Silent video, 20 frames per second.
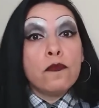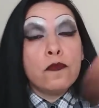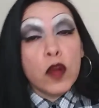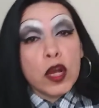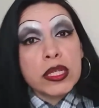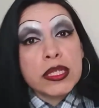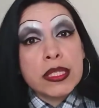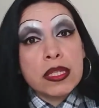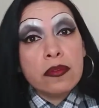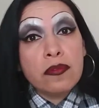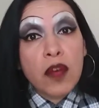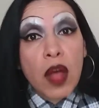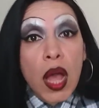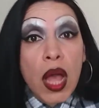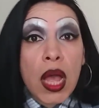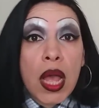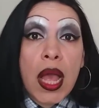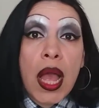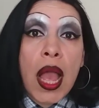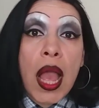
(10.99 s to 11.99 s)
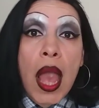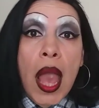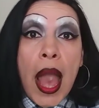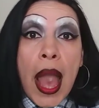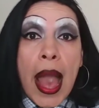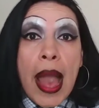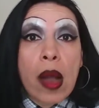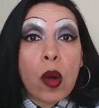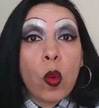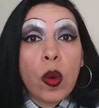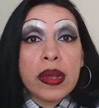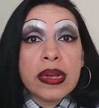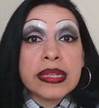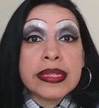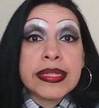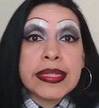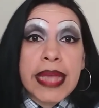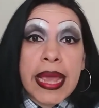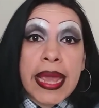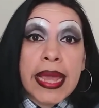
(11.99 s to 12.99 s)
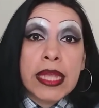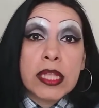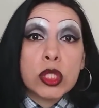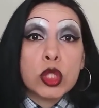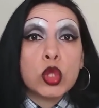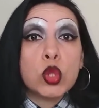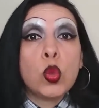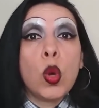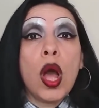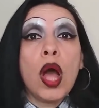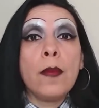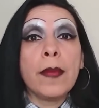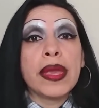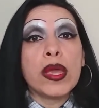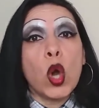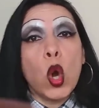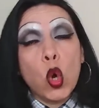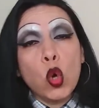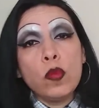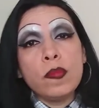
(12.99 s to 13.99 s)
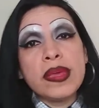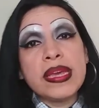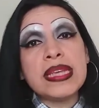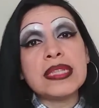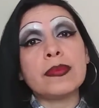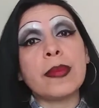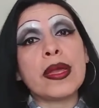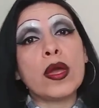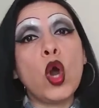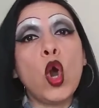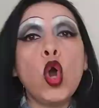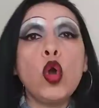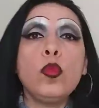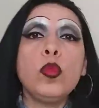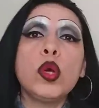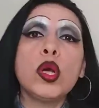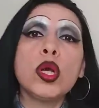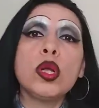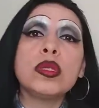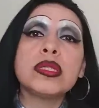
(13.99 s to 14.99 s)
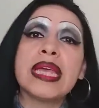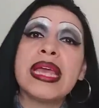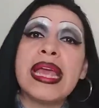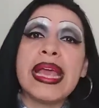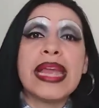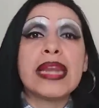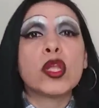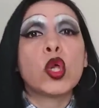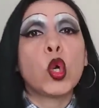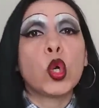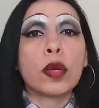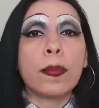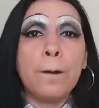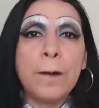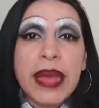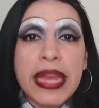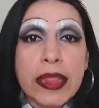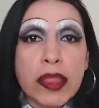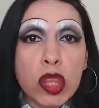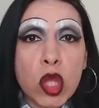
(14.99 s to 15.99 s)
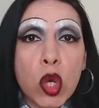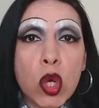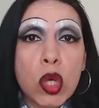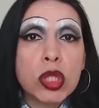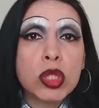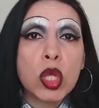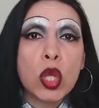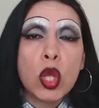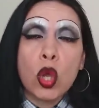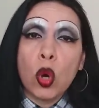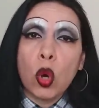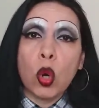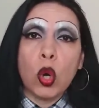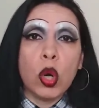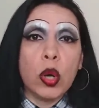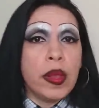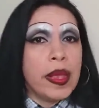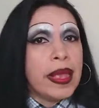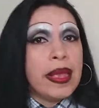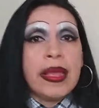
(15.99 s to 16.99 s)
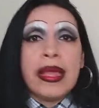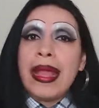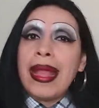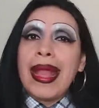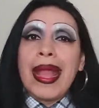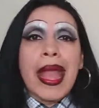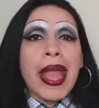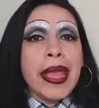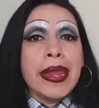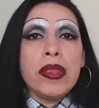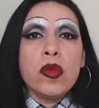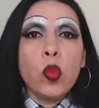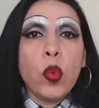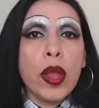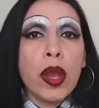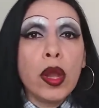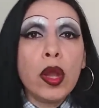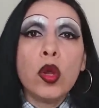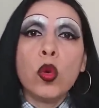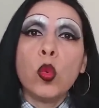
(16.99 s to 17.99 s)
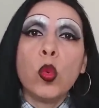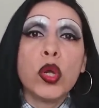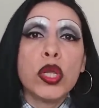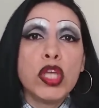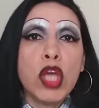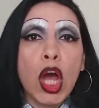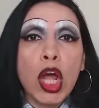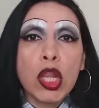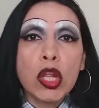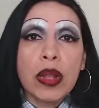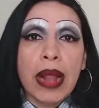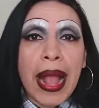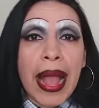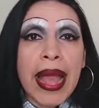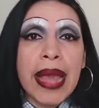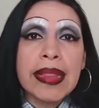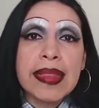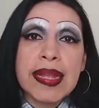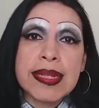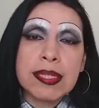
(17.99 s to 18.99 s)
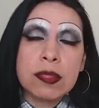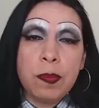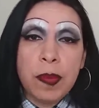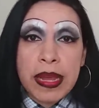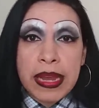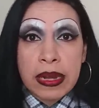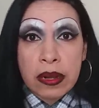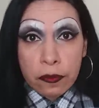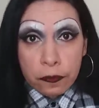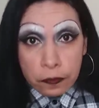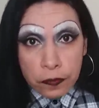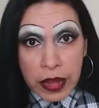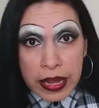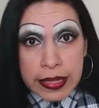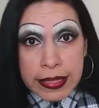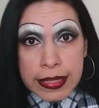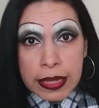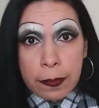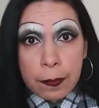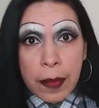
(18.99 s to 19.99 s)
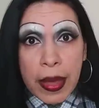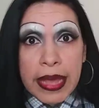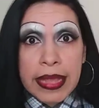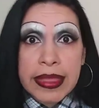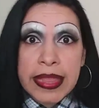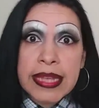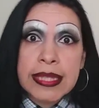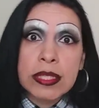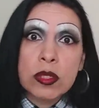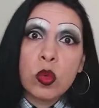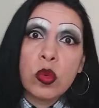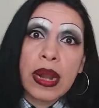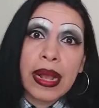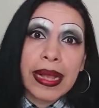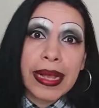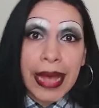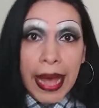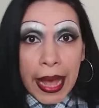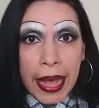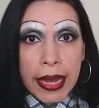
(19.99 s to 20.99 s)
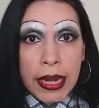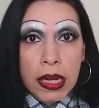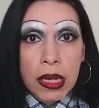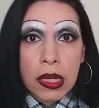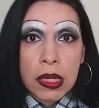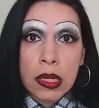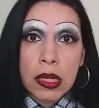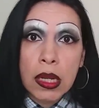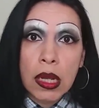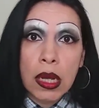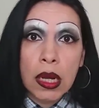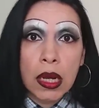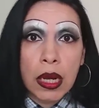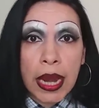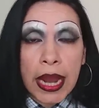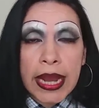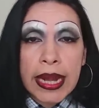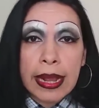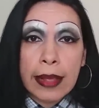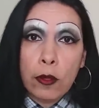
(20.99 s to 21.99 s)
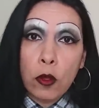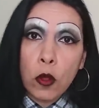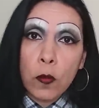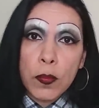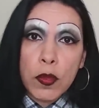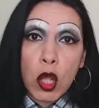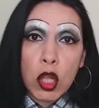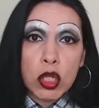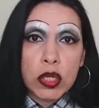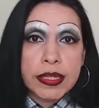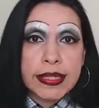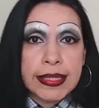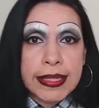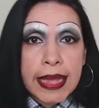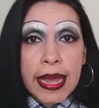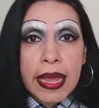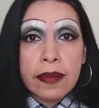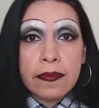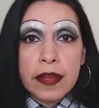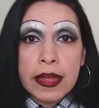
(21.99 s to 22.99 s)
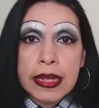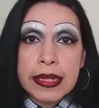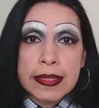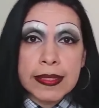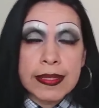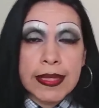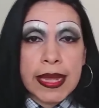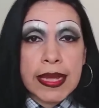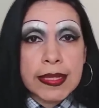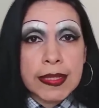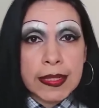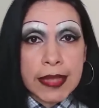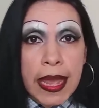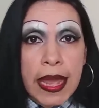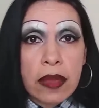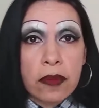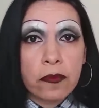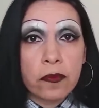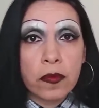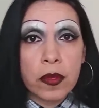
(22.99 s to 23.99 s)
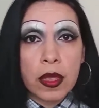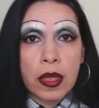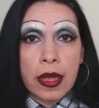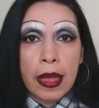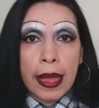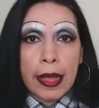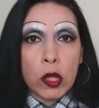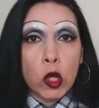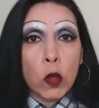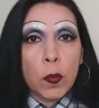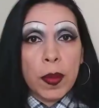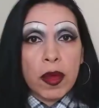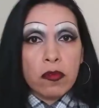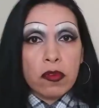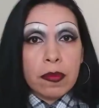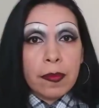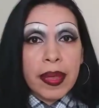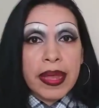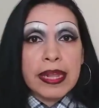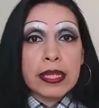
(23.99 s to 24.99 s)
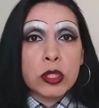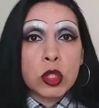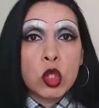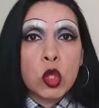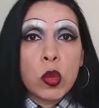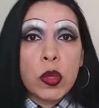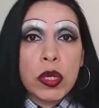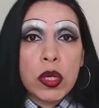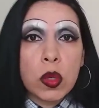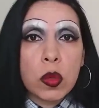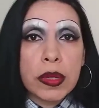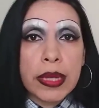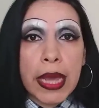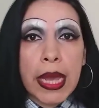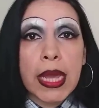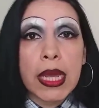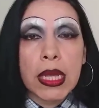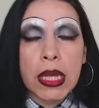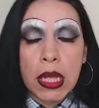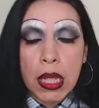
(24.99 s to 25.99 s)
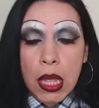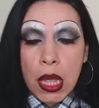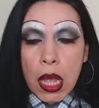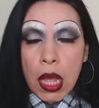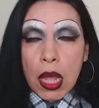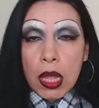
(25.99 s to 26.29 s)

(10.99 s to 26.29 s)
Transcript: First of all, I want to say to all my homies, my homegirls in Corpitos or anywhere where y'all are at that's being affected by this huracan. All right? I hope y'all are safe. Stay safe. I hope everybody's doing okay.